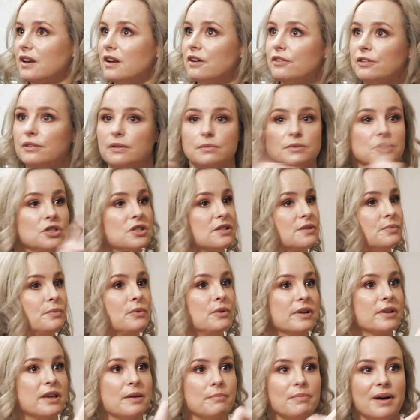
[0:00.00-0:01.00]
everyone was just
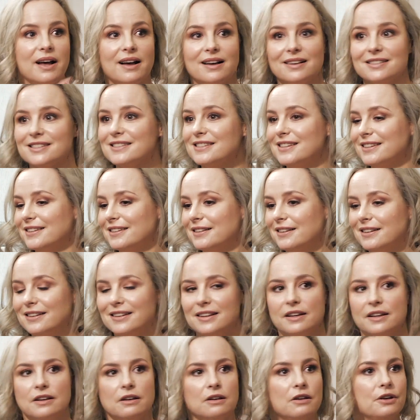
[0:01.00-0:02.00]
walking past.
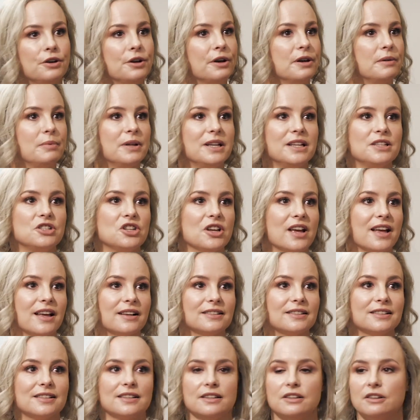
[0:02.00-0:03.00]
Nobody
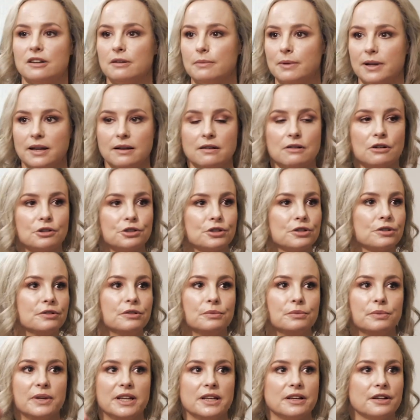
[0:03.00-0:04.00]
checked. Nobody knocked on the
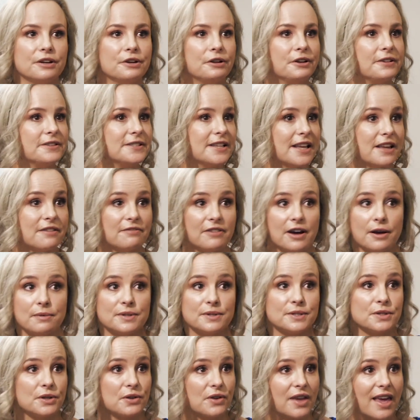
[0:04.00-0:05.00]
window to see if I
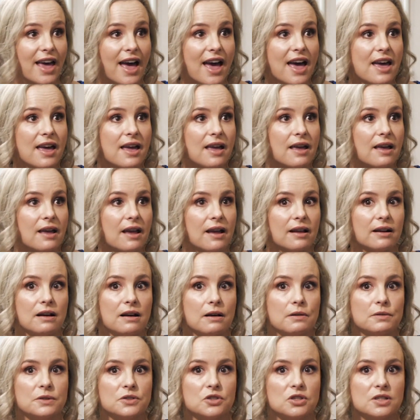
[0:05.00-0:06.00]
was okay. And
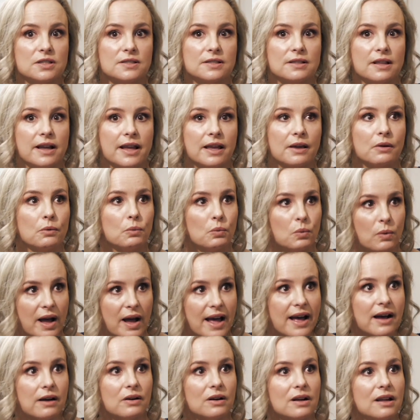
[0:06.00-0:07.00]
I was just like,
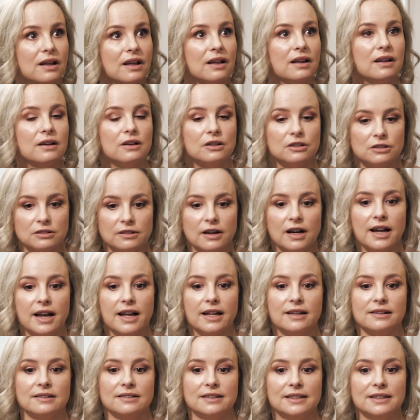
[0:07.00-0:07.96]
wow, all right,